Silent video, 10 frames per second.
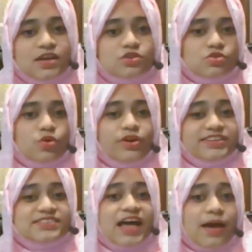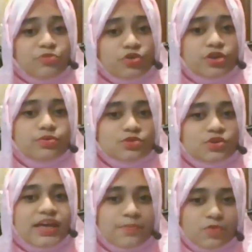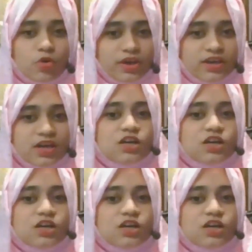so it's up to you to keep going.